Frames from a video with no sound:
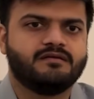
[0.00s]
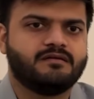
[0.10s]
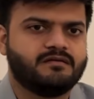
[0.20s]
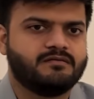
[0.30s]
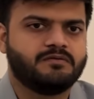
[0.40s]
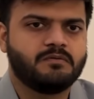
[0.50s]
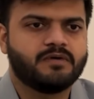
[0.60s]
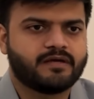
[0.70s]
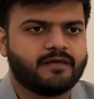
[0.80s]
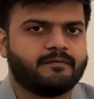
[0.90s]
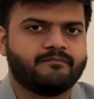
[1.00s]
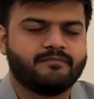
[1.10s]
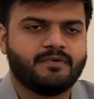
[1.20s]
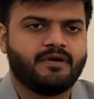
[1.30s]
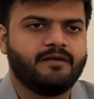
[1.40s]
working,
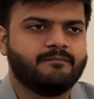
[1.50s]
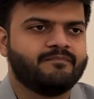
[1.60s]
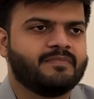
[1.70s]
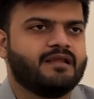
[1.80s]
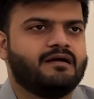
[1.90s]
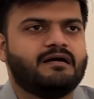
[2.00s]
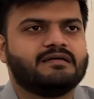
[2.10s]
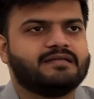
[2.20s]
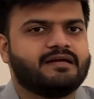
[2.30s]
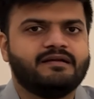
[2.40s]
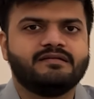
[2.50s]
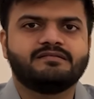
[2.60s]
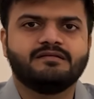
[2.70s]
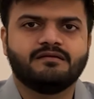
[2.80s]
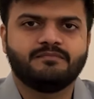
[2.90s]
right? Second
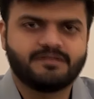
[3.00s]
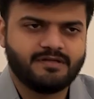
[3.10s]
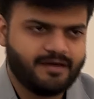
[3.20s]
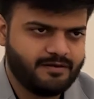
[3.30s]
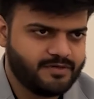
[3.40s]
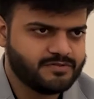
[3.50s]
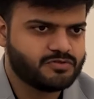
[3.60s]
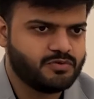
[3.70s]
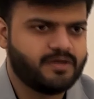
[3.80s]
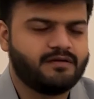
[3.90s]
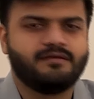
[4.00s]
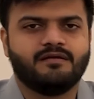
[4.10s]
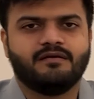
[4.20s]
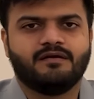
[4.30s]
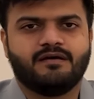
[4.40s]
is Mr. Edward Snowden.
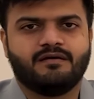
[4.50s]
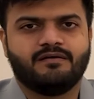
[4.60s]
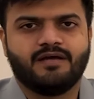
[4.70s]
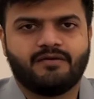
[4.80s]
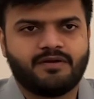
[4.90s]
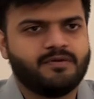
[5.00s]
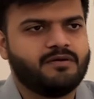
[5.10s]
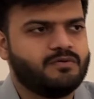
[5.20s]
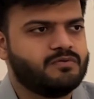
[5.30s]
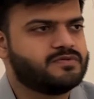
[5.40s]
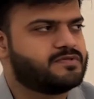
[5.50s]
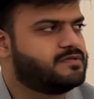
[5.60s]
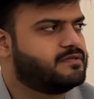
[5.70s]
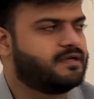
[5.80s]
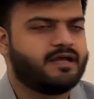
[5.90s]
Everyone
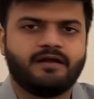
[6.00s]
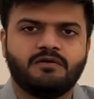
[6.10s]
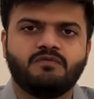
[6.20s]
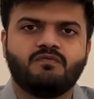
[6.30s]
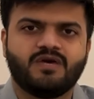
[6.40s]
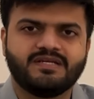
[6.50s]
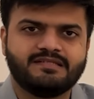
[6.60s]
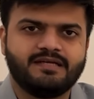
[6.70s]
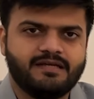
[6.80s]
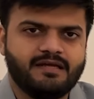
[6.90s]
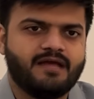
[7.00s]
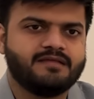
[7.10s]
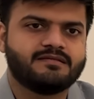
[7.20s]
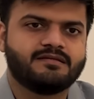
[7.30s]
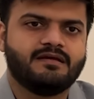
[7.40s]
knows the kind of voice that he
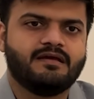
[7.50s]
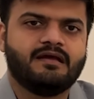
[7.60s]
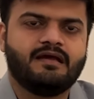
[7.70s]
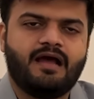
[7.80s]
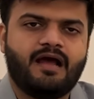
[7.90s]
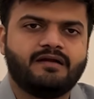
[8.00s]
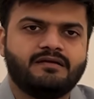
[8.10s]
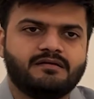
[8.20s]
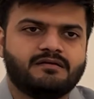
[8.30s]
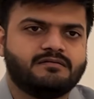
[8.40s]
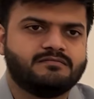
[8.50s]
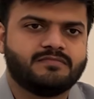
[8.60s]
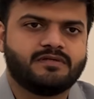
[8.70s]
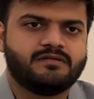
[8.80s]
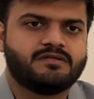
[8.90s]
has. Mm. And
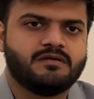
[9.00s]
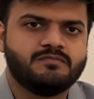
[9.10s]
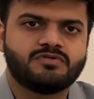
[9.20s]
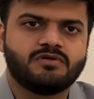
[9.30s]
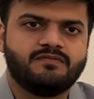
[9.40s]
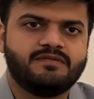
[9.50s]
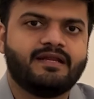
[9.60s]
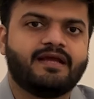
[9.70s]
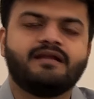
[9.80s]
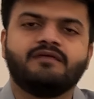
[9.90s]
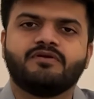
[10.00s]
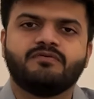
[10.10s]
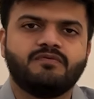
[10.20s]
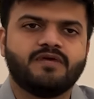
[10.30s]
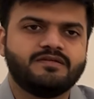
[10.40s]
in terms of the negative
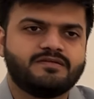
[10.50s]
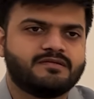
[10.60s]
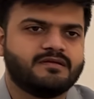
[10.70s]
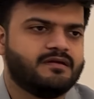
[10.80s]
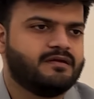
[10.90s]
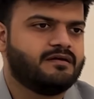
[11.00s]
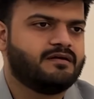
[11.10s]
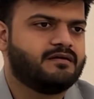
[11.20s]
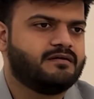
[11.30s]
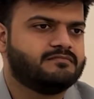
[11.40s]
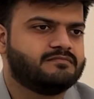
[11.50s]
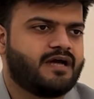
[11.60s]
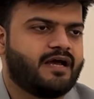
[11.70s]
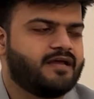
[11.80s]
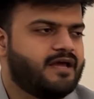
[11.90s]
influence,
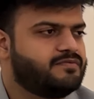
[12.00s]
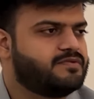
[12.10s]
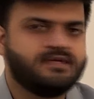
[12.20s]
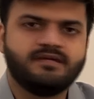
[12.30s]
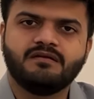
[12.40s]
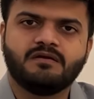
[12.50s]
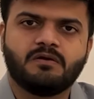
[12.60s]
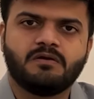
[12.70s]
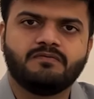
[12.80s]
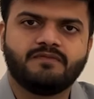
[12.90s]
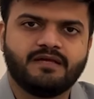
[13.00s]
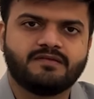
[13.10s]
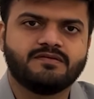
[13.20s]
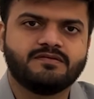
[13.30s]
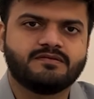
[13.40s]
I have seen a lot of
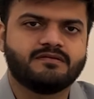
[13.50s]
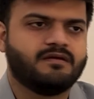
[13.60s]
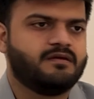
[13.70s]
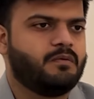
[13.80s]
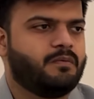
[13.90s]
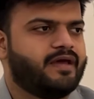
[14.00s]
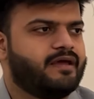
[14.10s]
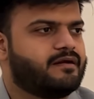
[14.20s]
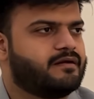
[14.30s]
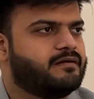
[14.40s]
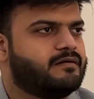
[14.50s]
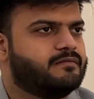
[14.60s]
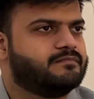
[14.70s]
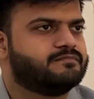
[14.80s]
cases where,